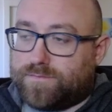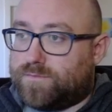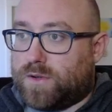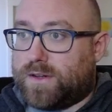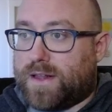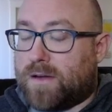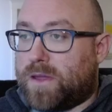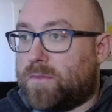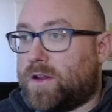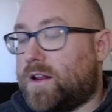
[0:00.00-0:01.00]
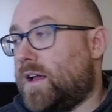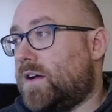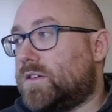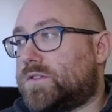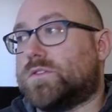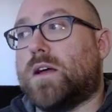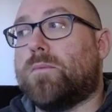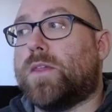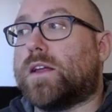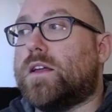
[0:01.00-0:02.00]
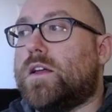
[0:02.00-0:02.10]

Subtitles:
put a down payment on a house or something.